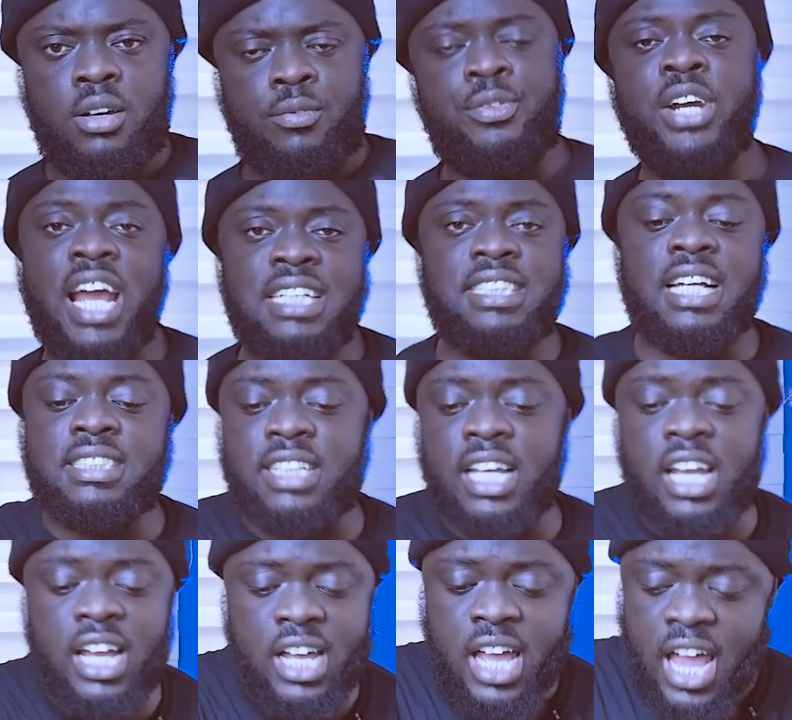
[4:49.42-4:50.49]
Free
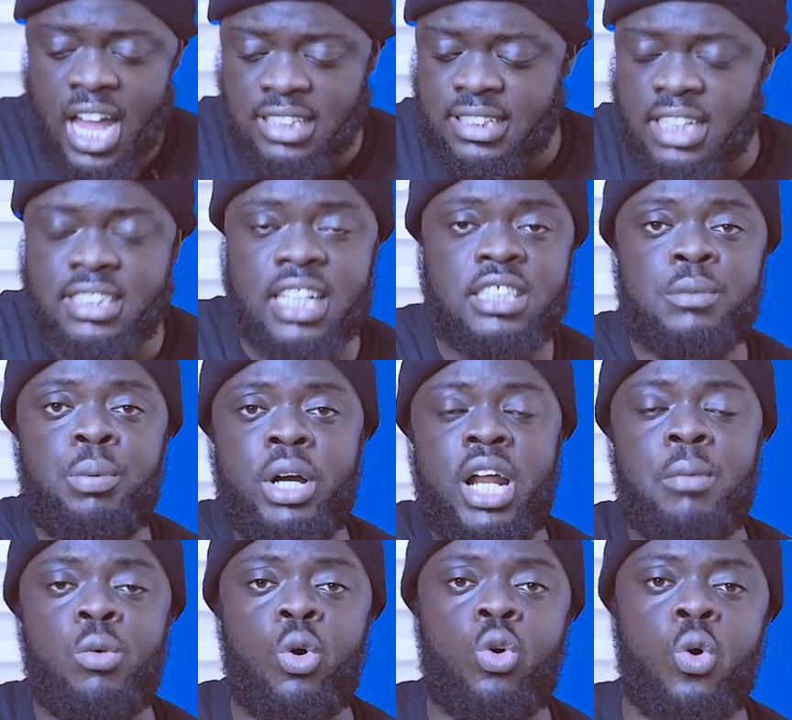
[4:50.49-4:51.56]
SHS, SHS, born
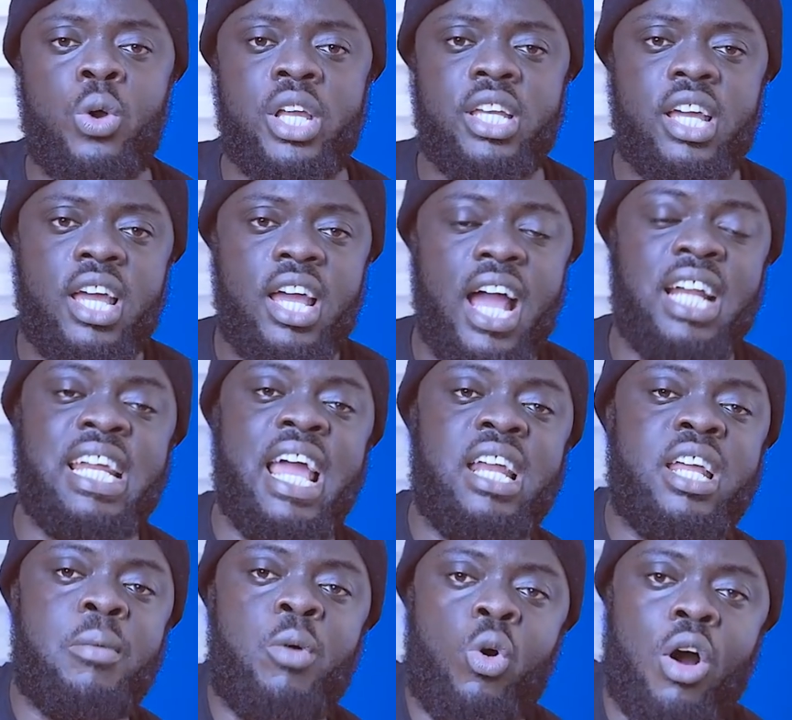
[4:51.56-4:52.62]
among Queen.
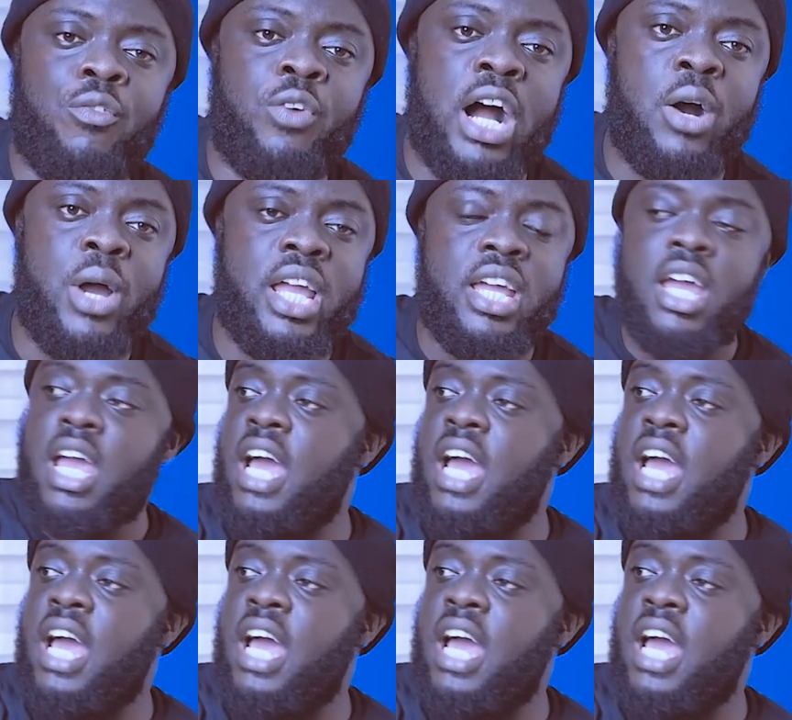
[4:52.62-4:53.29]
Any more far away,